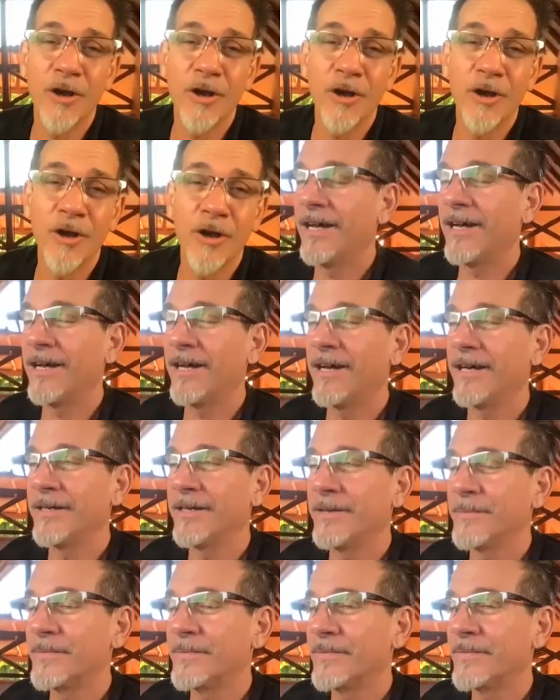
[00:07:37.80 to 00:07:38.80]

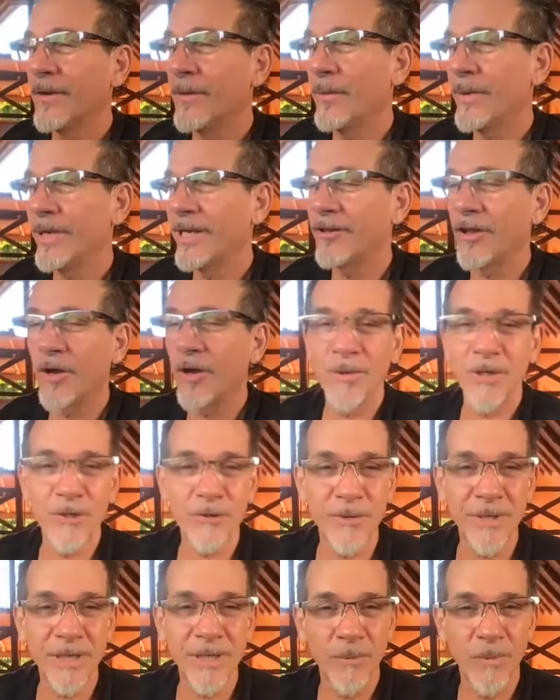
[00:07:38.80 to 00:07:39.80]
um, a week long
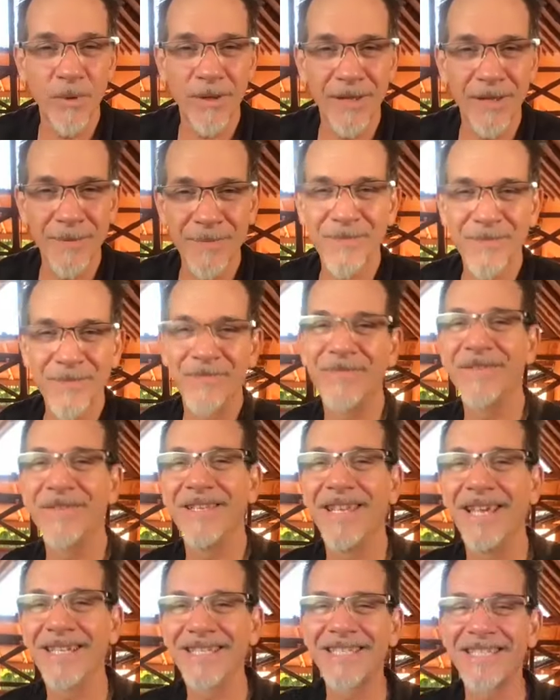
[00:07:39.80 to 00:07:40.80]
retreat with them.
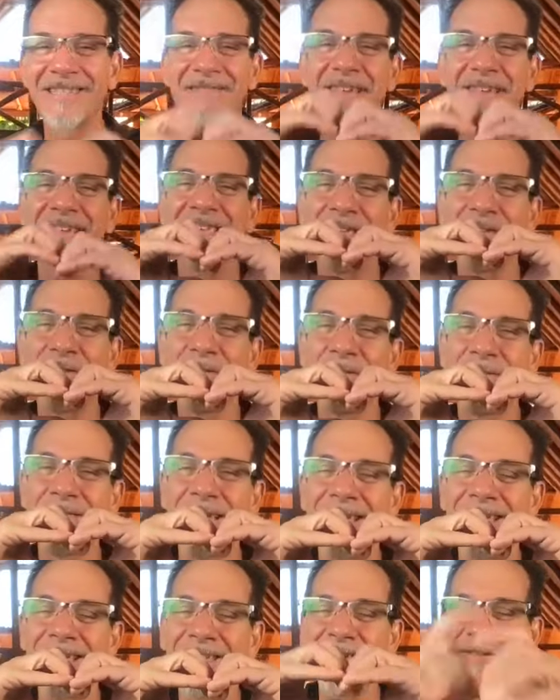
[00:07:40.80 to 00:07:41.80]
Yes, thank you,
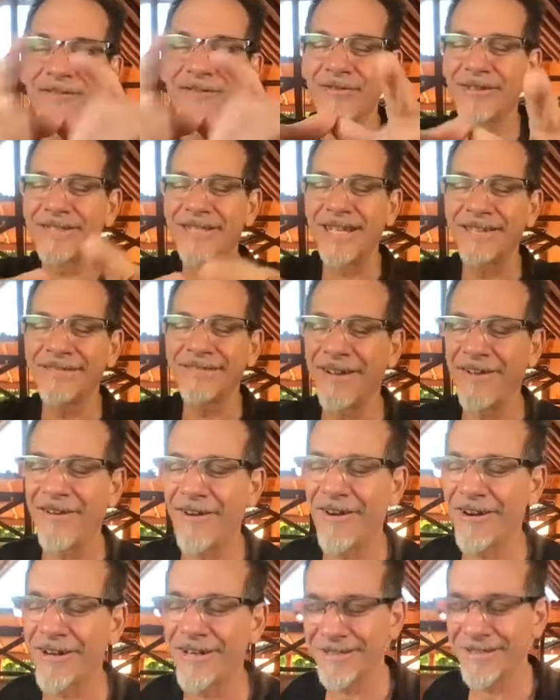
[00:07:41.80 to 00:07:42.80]
thank you. I'll take that
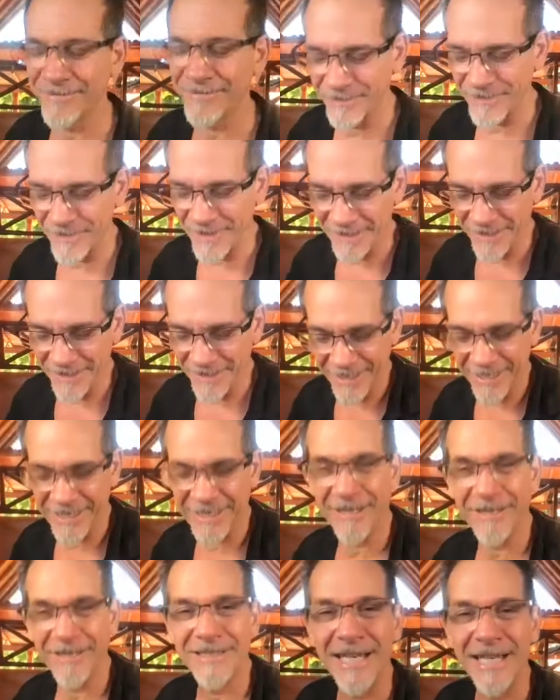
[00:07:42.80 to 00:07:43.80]
heart
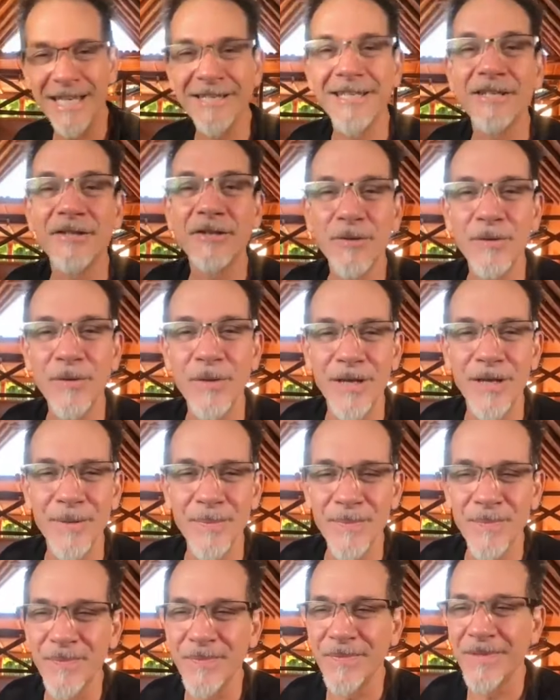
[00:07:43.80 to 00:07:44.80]
and I'll send it to
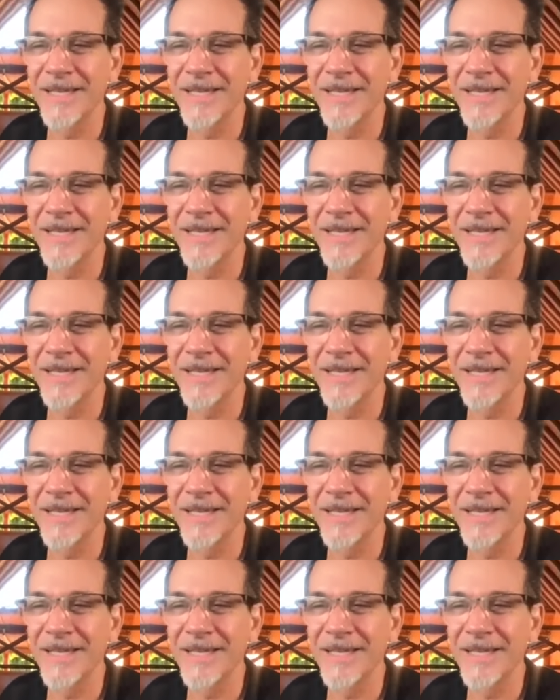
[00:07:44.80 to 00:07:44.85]
them.